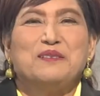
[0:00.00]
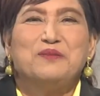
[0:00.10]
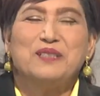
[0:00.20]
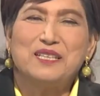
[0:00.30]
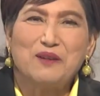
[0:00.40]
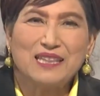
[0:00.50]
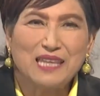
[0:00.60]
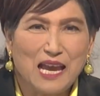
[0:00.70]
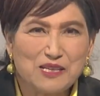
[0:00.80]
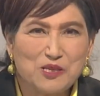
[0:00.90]
with great
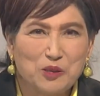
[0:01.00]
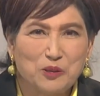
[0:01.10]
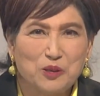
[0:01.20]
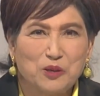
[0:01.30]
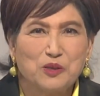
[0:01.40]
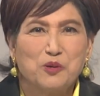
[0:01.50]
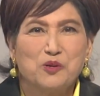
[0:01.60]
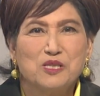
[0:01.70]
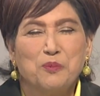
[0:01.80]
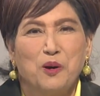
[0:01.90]
thanks to Dr.
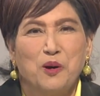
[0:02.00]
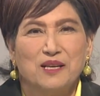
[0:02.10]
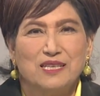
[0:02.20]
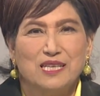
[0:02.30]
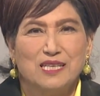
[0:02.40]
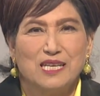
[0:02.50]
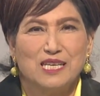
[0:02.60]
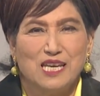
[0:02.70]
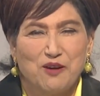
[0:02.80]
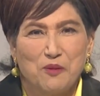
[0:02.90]
Rossaporn
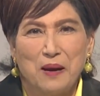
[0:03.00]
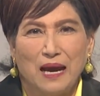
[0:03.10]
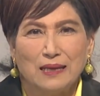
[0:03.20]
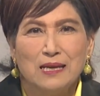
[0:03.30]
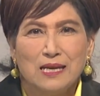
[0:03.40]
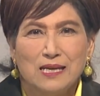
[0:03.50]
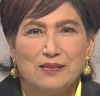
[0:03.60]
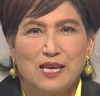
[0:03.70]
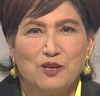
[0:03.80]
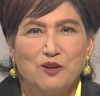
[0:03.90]
Kittiyaowamarn. She's
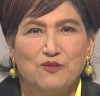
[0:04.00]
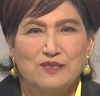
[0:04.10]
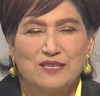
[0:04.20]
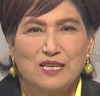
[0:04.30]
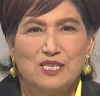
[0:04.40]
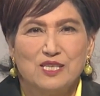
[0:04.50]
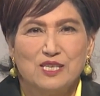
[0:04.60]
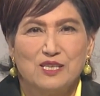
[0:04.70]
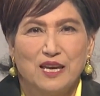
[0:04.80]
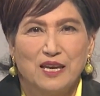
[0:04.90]
the head of
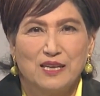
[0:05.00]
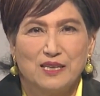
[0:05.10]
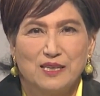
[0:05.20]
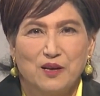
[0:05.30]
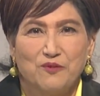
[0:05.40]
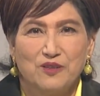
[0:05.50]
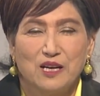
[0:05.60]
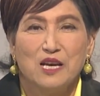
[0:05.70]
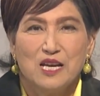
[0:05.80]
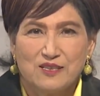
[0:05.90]
the
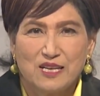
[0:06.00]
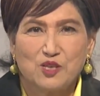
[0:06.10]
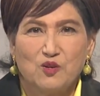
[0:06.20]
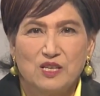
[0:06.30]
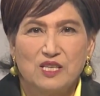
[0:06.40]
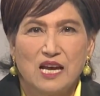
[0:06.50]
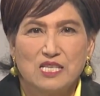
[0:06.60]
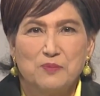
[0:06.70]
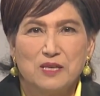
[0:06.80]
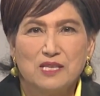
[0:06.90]
Sexually
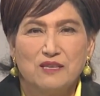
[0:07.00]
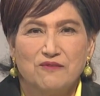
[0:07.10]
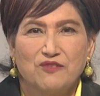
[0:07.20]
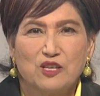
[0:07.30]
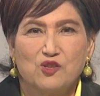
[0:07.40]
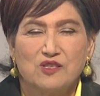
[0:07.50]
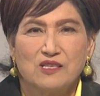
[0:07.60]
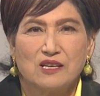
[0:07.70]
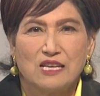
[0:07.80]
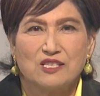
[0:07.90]
Transmitted Infections
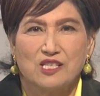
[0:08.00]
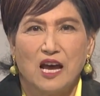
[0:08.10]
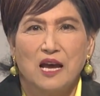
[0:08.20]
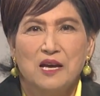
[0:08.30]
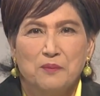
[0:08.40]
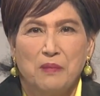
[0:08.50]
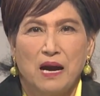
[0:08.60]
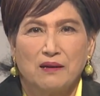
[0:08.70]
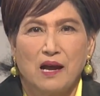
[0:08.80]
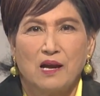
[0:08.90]
Cluster,
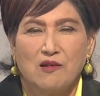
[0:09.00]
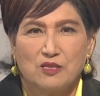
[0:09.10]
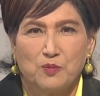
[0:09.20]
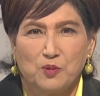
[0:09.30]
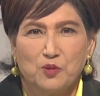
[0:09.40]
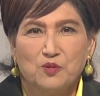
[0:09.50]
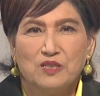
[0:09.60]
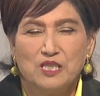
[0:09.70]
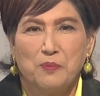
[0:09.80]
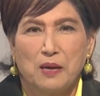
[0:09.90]
Bangrak Hospital,
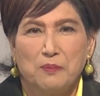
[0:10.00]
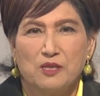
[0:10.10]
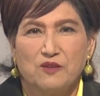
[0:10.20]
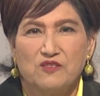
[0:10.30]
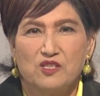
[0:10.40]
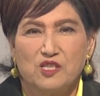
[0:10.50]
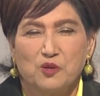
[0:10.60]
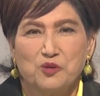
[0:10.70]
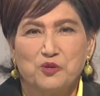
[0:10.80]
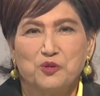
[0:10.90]
Departments of Disease
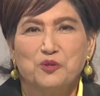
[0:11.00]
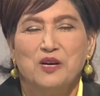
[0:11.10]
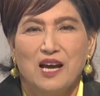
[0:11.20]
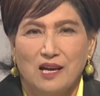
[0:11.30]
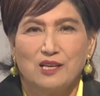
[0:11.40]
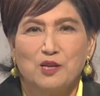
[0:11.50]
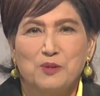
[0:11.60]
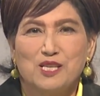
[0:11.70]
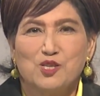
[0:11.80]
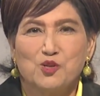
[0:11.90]
Control, under the
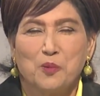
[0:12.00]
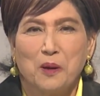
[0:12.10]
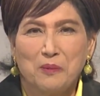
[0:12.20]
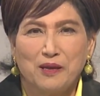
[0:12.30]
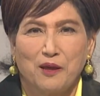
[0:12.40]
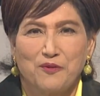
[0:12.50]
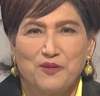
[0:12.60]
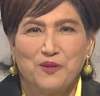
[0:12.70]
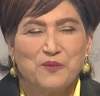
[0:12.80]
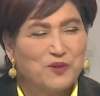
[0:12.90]
Ministry of Public
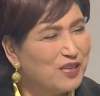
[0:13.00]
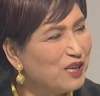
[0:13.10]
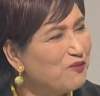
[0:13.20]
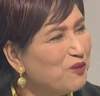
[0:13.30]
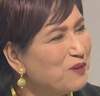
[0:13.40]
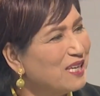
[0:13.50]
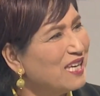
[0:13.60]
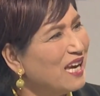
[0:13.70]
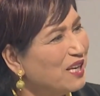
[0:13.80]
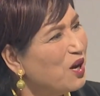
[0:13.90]
Health. So thank you for being here, and